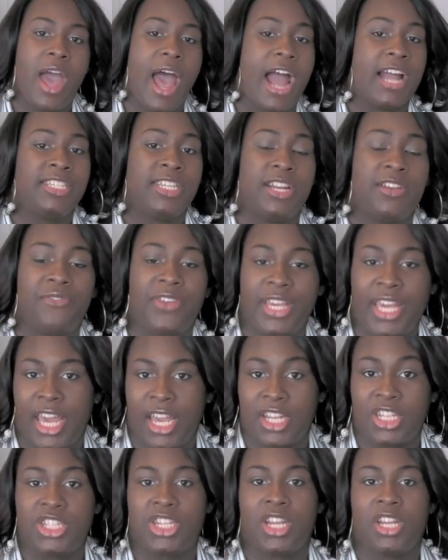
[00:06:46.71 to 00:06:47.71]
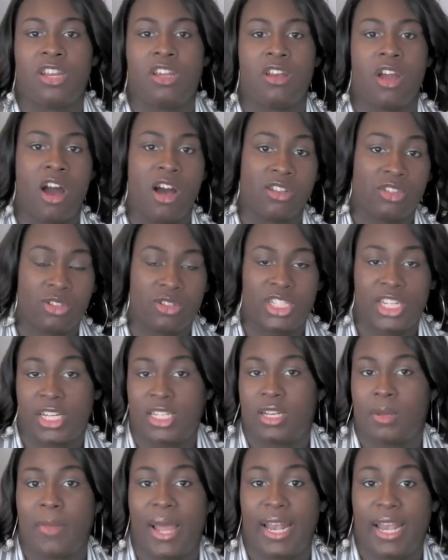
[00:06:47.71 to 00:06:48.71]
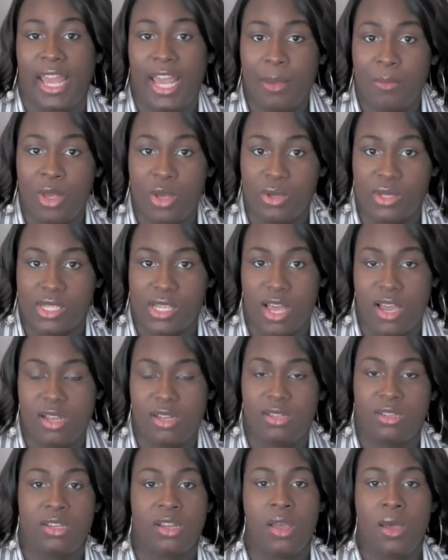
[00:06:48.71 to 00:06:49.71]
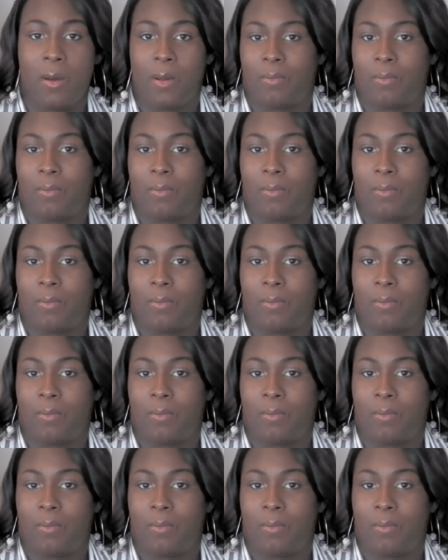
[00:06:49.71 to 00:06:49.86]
identification and also changing my name usage,